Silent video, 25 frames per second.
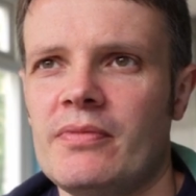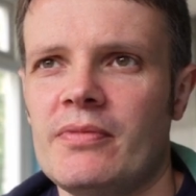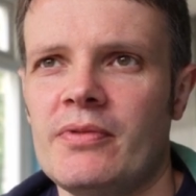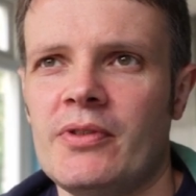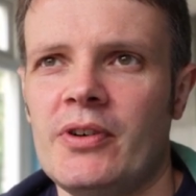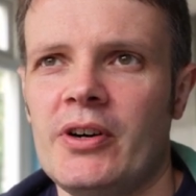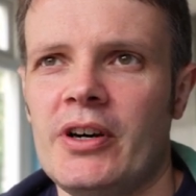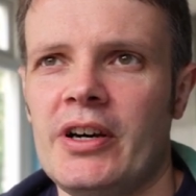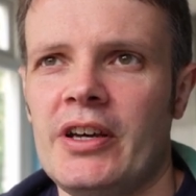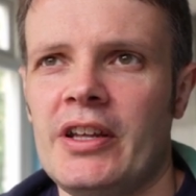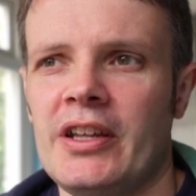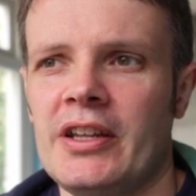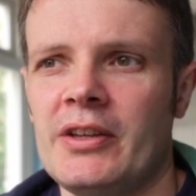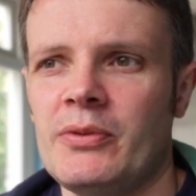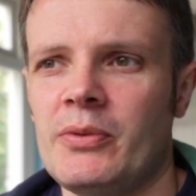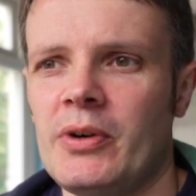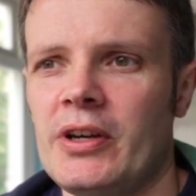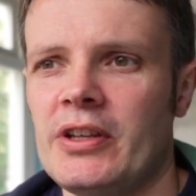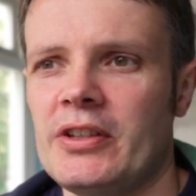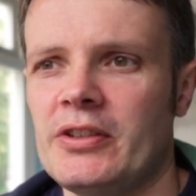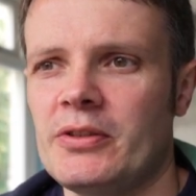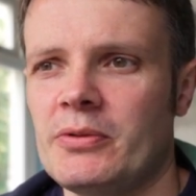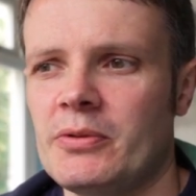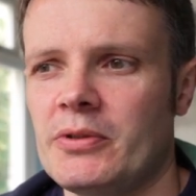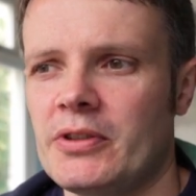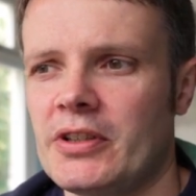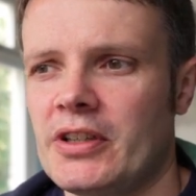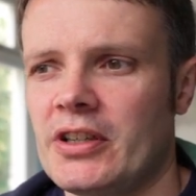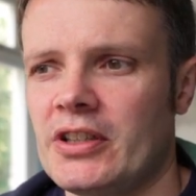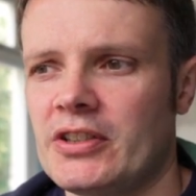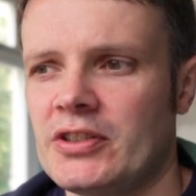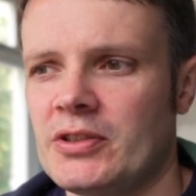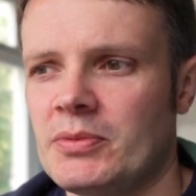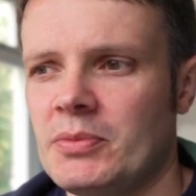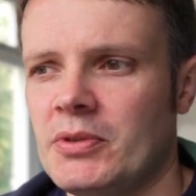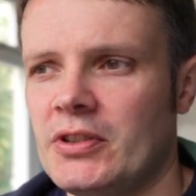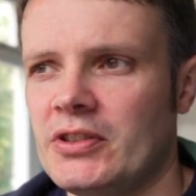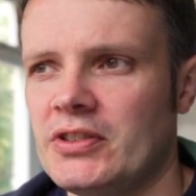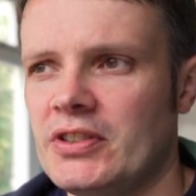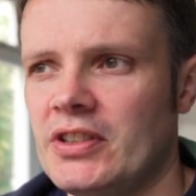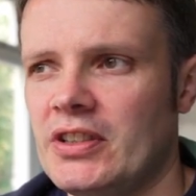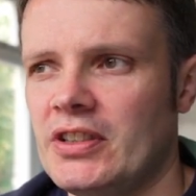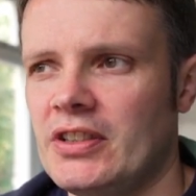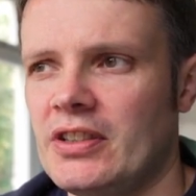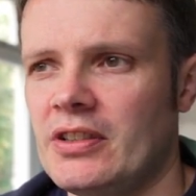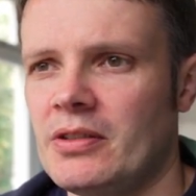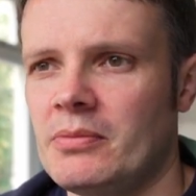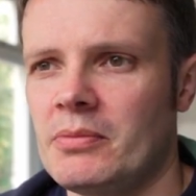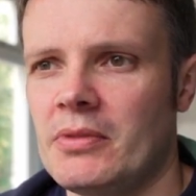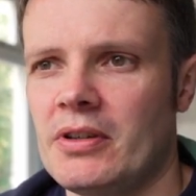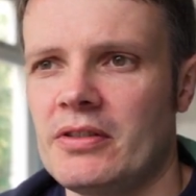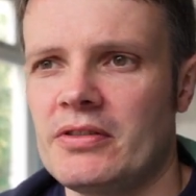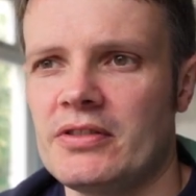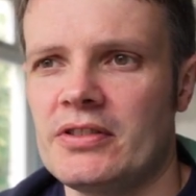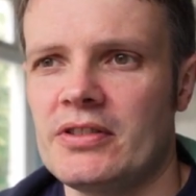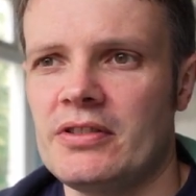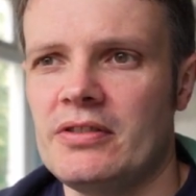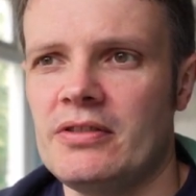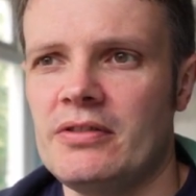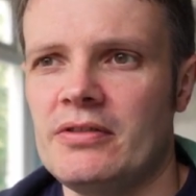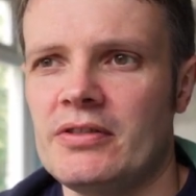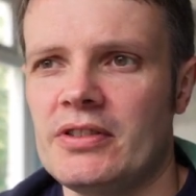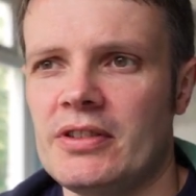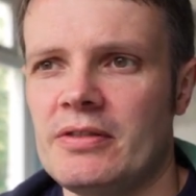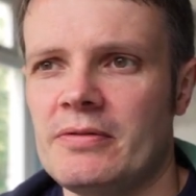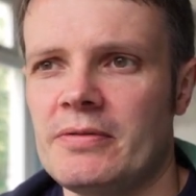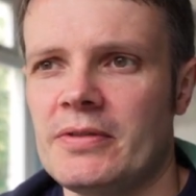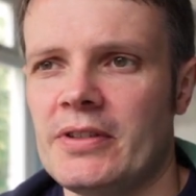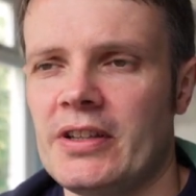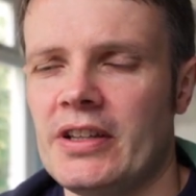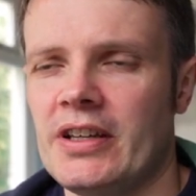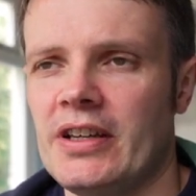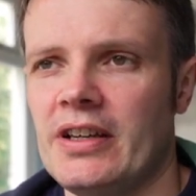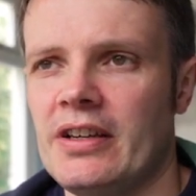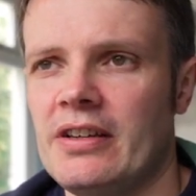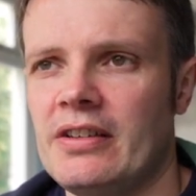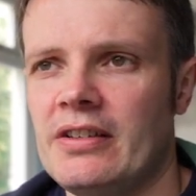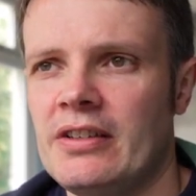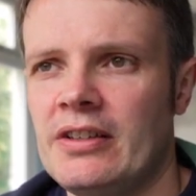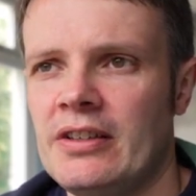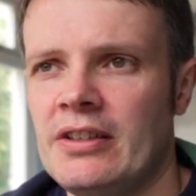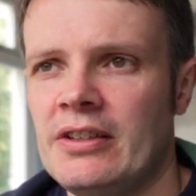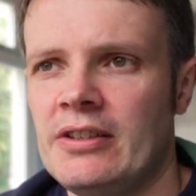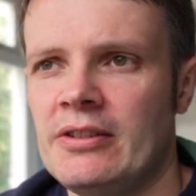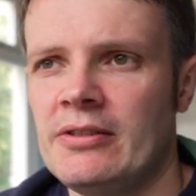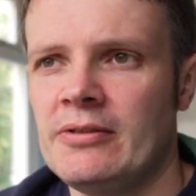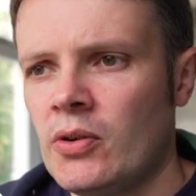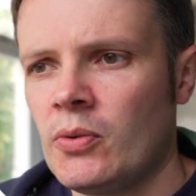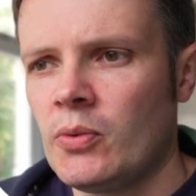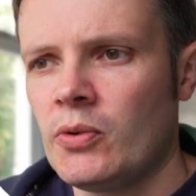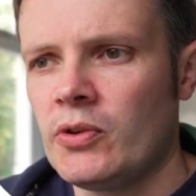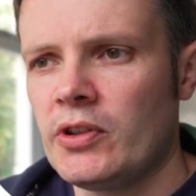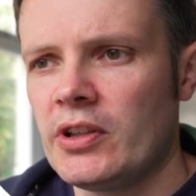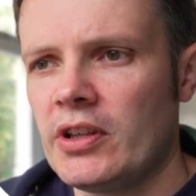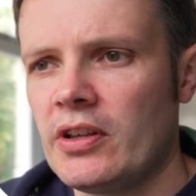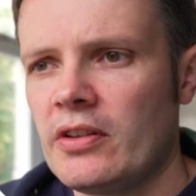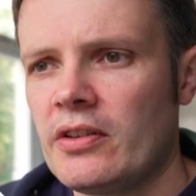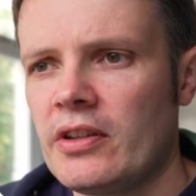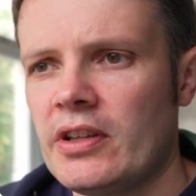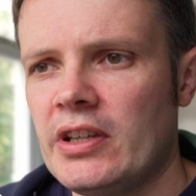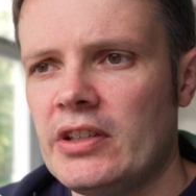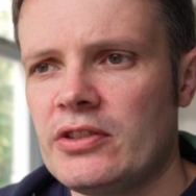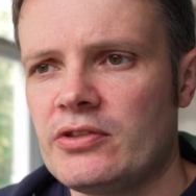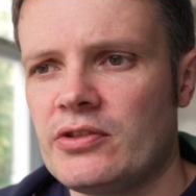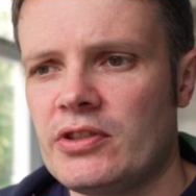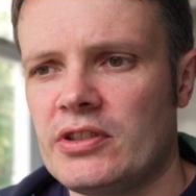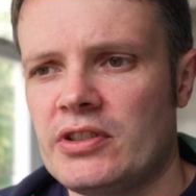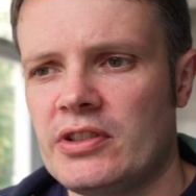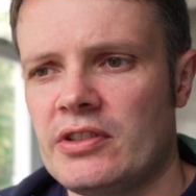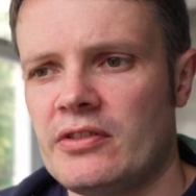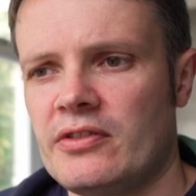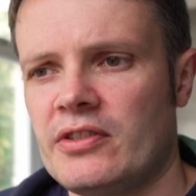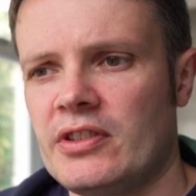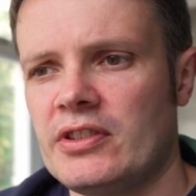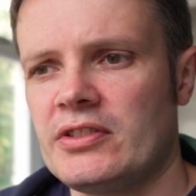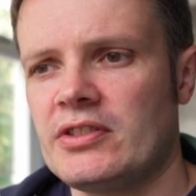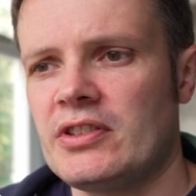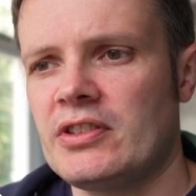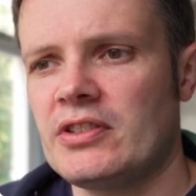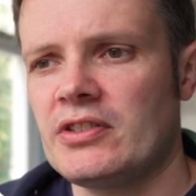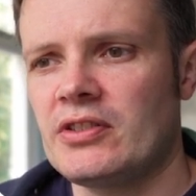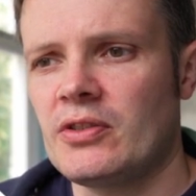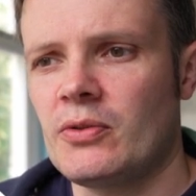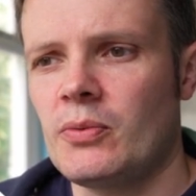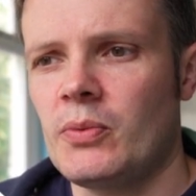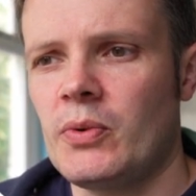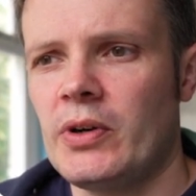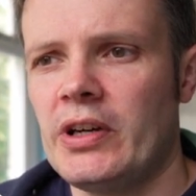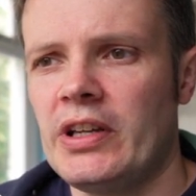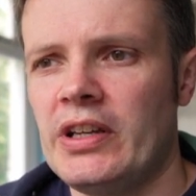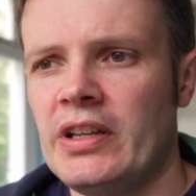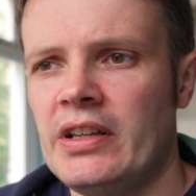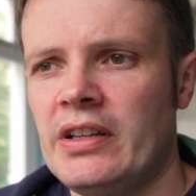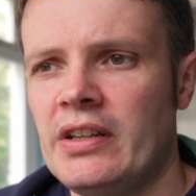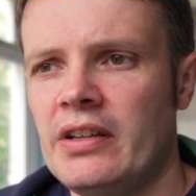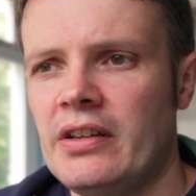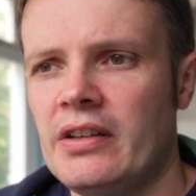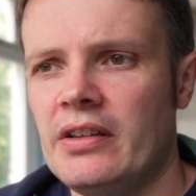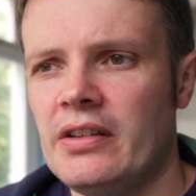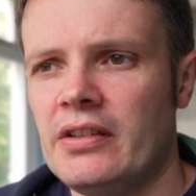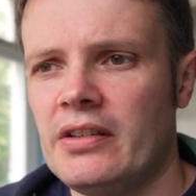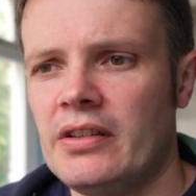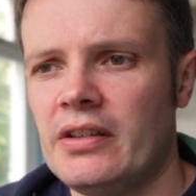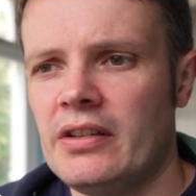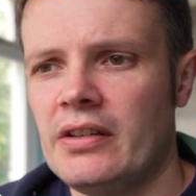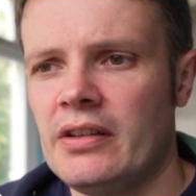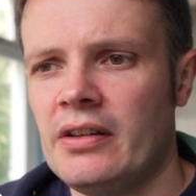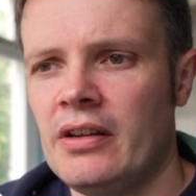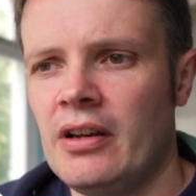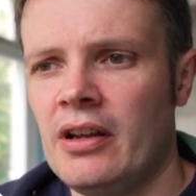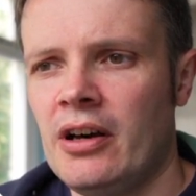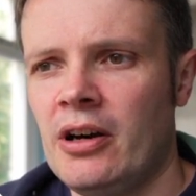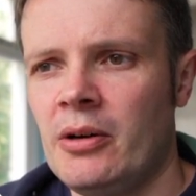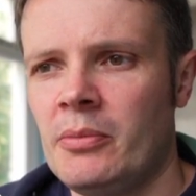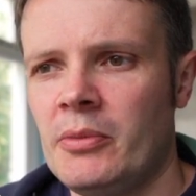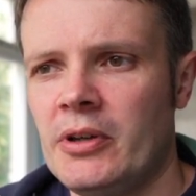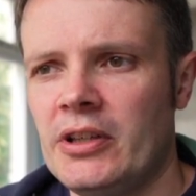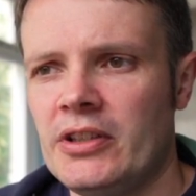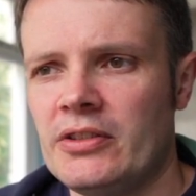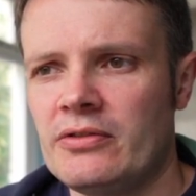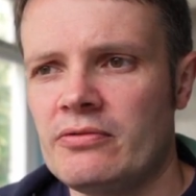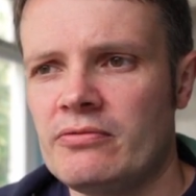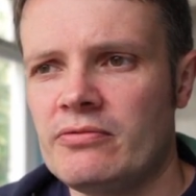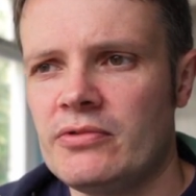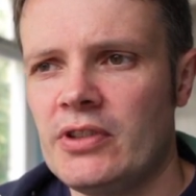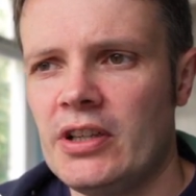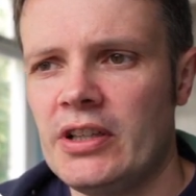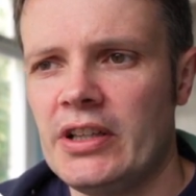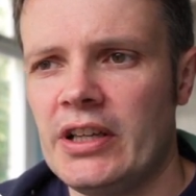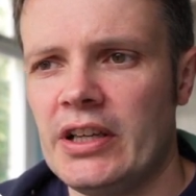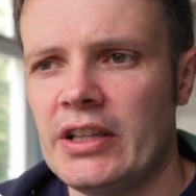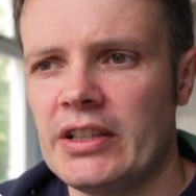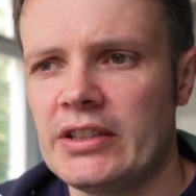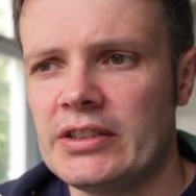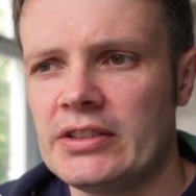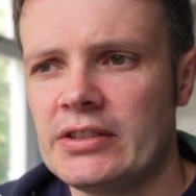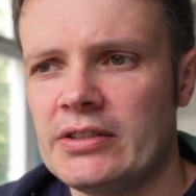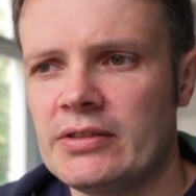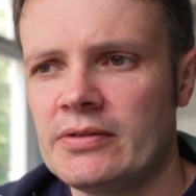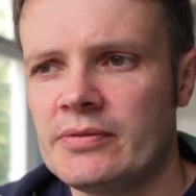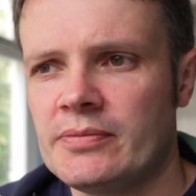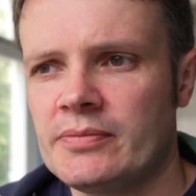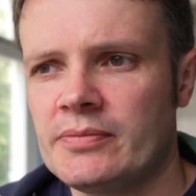or any way you want to customize it, you can be able to use it for that. One of the other interesting things is that when Ollama is running,